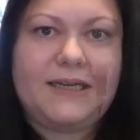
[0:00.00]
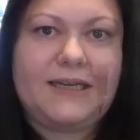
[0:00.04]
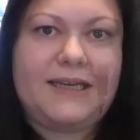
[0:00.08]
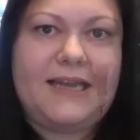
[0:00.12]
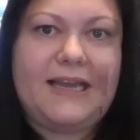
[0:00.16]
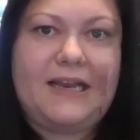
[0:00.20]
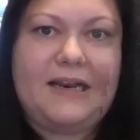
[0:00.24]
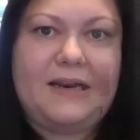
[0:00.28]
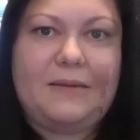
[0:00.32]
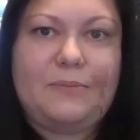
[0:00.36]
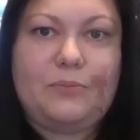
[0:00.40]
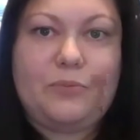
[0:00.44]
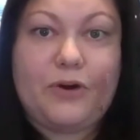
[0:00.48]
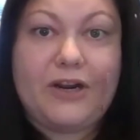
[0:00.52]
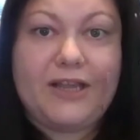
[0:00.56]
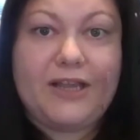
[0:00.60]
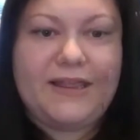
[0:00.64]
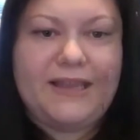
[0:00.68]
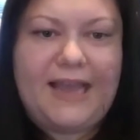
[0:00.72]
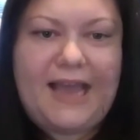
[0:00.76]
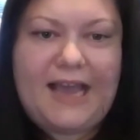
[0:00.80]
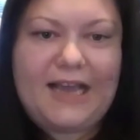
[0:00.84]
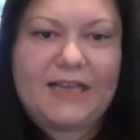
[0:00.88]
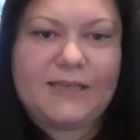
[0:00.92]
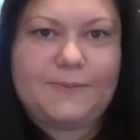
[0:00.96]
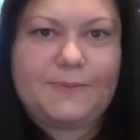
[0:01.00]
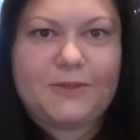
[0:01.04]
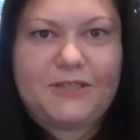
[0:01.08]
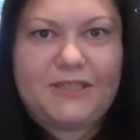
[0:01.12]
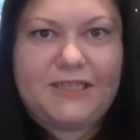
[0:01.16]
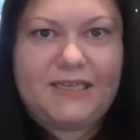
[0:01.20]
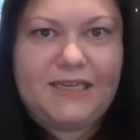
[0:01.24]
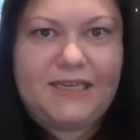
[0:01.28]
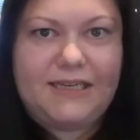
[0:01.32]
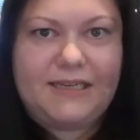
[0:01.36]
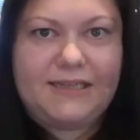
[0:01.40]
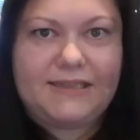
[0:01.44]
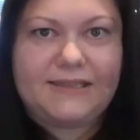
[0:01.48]
can bring the
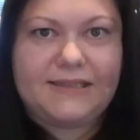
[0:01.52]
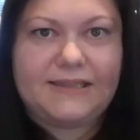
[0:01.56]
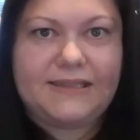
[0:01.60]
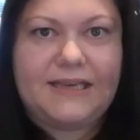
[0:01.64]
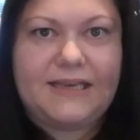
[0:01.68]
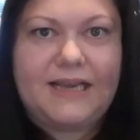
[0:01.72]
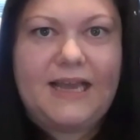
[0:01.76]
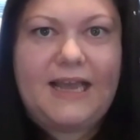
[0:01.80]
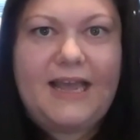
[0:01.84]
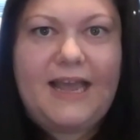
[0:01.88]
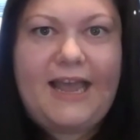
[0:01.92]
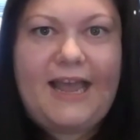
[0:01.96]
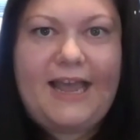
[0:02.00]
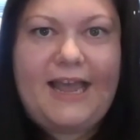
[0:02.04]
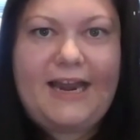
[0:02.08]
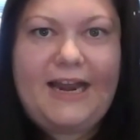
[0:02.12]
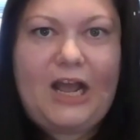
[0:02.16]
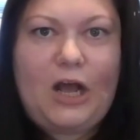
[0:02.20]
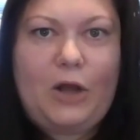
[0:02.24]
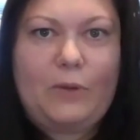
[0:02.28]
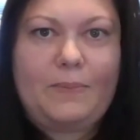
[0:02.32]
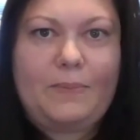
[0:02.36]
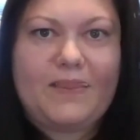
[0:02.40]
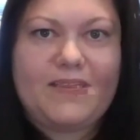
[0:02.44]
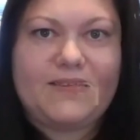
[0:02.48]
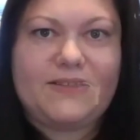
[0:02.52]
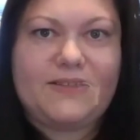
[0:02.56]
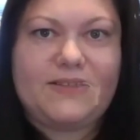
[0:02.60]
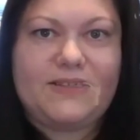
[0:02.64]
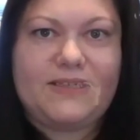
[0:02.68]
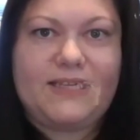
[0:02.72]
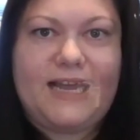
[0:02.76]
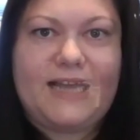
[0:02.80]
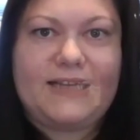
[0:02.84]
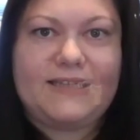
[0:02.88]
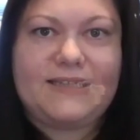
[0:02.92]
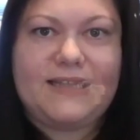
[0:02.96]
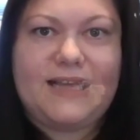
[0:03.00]
expertise and help us to
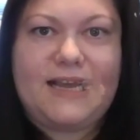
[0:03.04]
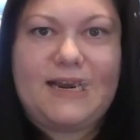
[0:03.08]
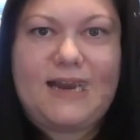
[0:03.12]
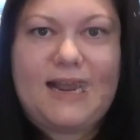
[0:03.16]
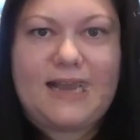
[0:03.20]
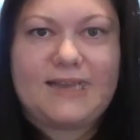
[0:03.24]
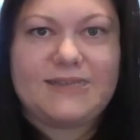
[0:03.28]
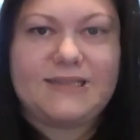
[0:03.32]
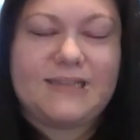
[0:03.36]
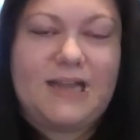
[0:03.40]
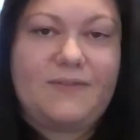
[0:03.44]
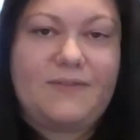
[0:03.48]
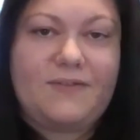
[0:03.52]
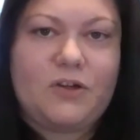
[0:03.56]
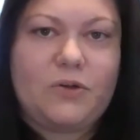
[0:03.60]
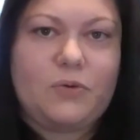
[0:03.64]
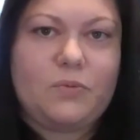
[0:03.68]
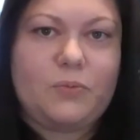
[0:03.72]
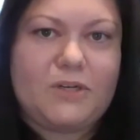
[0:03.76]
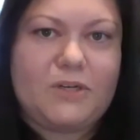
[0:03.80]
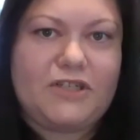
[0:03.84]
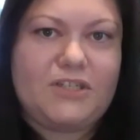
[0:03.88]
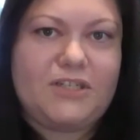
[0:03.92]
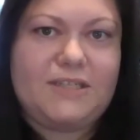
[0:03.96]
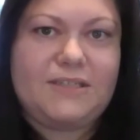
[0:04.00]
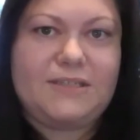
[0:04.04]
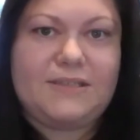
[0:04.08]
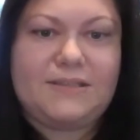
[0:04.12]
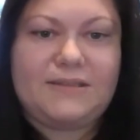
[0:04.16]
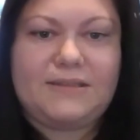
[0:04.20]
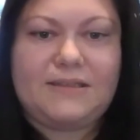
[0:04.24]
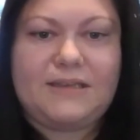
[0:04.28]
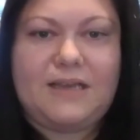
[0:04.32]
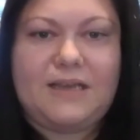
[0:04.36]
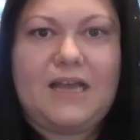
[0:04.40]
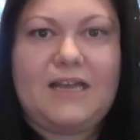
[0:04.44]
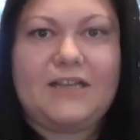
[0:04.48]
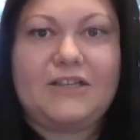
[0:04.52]
get to that next level, which
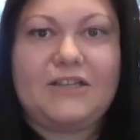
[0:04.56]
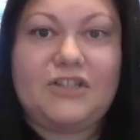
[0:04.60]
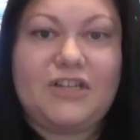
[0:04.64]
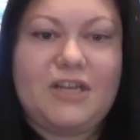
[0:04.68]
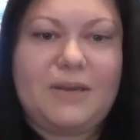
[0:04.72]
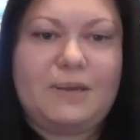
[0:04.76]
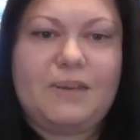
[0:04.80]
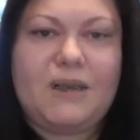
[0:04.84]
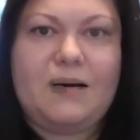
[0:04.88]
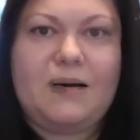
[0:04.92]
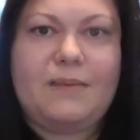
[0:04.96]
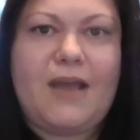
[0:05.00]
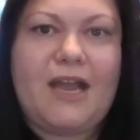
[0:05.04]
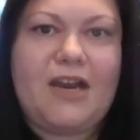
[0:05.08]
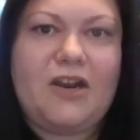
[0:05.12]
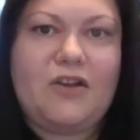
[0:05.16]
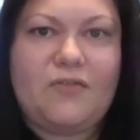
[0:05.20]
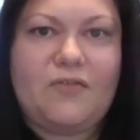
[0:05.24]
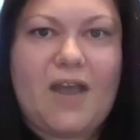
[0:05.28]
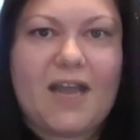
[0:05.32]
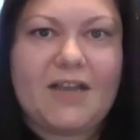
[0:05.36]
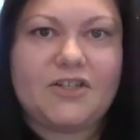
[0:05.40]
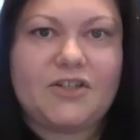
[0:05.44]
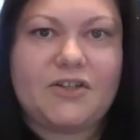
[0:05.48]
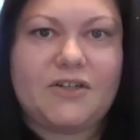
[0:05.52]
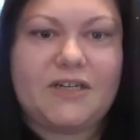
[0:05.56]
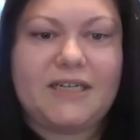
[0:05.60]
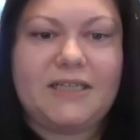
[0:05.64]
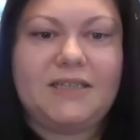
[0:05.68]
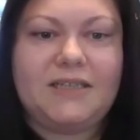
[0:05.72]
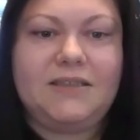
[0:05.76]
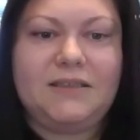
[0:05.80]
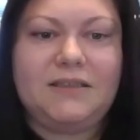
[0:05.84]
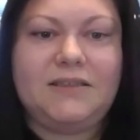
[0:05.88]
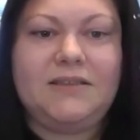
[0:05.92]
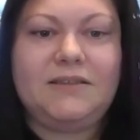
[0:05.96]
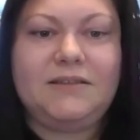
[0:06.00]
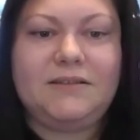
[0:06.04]
is GMP manufacturing.
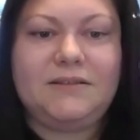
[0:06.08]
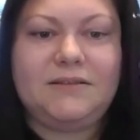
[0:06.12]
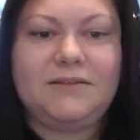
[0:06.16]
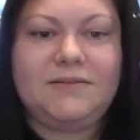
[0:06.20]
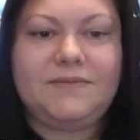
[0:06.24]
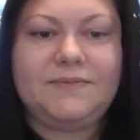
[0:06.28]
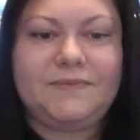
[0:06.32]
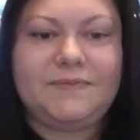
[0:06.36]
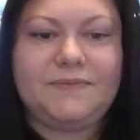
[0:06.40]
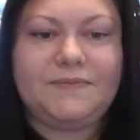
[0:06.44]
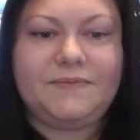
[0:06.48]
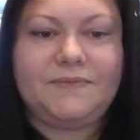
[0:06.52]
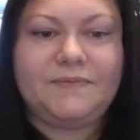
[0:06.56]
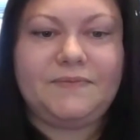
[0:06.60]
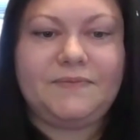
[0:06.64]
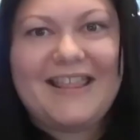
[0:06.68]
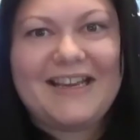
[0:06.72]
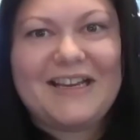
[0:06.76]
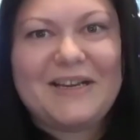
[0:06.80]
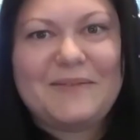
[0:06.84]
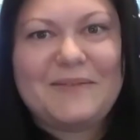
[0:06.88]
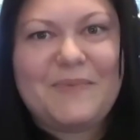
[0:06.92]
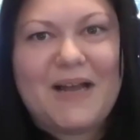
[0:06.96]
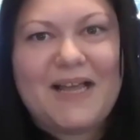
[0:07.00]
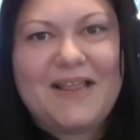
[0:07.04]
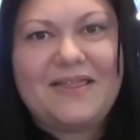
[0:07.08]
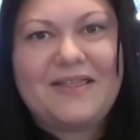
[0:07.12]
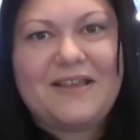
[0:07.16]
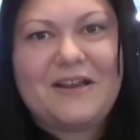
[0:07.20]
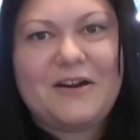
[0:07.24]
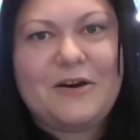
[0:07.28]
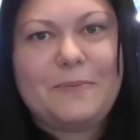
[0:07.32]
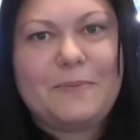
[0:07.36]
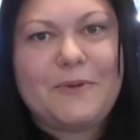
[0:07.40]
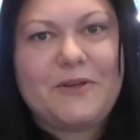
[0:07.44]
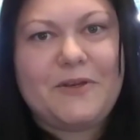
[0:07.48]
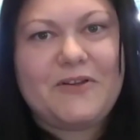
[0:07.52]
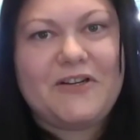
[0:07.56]
I think Combined
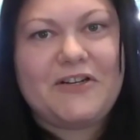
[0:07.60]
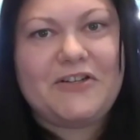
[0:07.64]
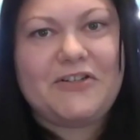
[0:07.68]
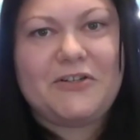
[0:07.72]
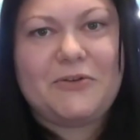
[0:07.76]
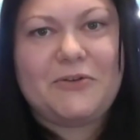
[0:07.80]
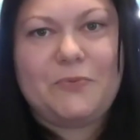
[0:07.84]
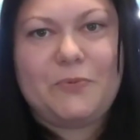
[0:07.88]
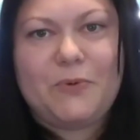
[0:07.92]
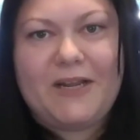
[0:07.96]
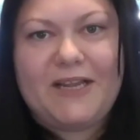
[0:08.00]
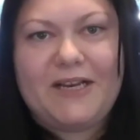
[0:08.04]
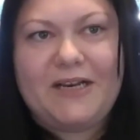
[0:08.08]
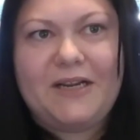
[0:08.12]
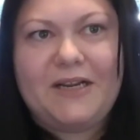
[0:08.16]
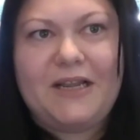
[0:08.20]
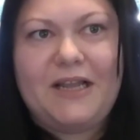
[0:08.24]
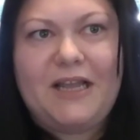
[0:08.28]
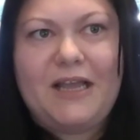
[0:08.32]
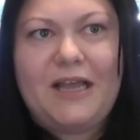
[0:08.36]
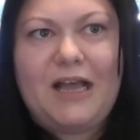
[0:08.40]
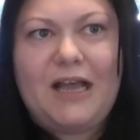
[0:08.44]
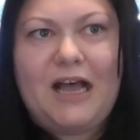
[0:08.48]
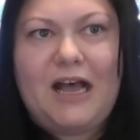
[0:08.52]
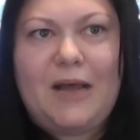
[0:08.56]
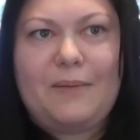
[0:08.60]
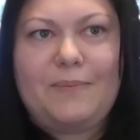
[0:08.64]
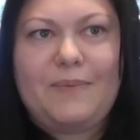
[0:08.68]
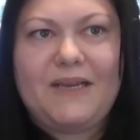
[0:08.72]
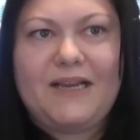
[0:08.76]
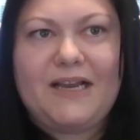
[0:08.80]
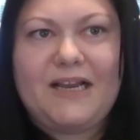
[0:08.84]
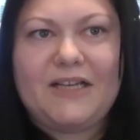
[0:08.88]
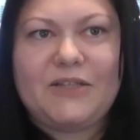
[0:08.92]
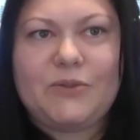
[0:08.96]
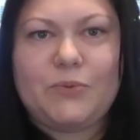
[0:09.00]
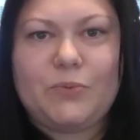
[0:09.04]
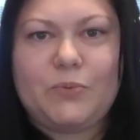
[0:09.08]
Therapeutics should win
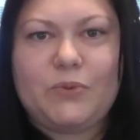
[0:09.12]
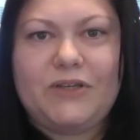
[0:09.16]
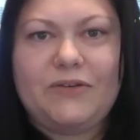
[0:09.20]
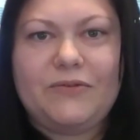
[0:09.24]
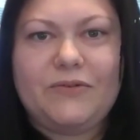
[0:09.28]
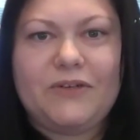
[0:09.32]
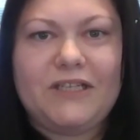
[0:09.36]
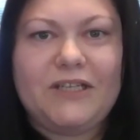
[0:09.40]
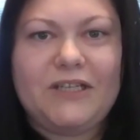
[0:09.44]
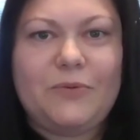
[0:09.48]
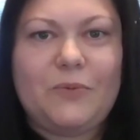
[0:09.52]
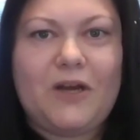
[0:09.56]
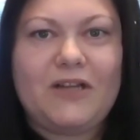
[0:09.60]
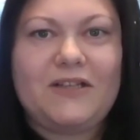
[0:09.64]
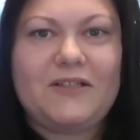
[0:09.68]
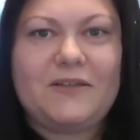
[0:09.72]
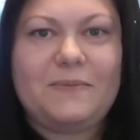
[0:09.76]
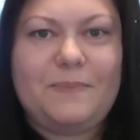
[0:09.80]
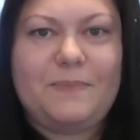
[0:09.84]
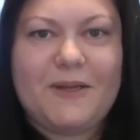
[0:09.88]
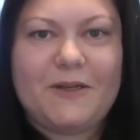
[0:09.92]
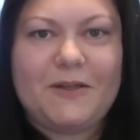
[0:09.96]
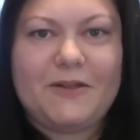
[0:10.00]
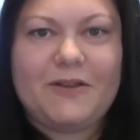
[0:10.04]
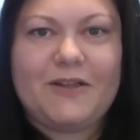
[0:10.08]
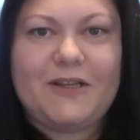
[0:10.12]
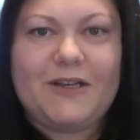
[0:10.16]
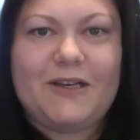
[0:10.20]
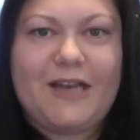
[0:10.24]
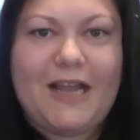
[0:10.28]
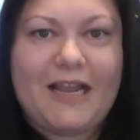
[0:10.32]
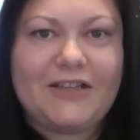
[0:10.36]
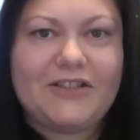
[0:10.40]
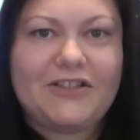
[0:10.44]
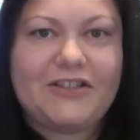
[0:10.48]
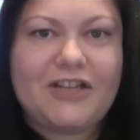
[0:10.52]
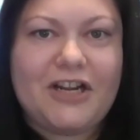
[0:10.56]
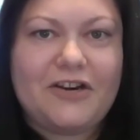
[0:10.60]
because we really want to build the
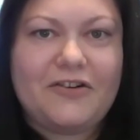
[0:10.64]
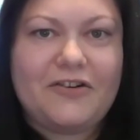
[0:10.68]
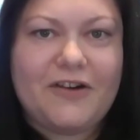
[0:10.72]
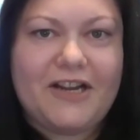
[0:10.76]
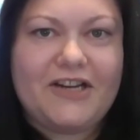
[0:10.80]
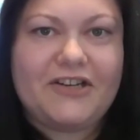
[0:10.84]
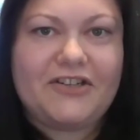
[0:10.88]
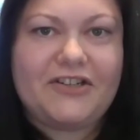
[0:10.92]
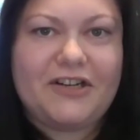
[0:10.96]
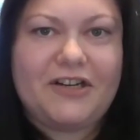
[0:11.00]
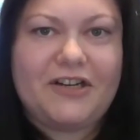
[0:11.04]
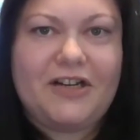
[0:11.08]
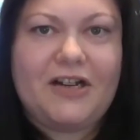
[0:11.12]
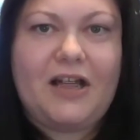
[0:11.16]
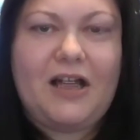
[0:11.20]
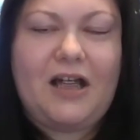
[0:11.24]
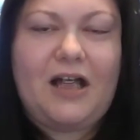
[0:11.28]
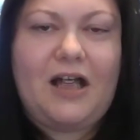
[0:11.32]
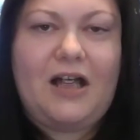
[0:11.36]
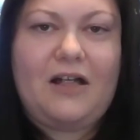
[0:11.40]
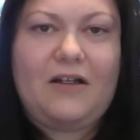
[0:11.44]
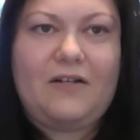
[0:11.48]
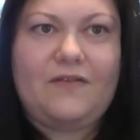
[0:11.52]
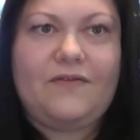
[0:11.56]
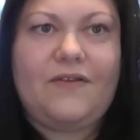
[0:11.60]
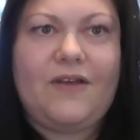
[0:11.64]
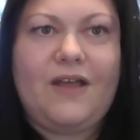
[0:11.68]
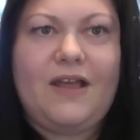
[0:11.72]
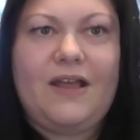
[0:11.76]
next generation of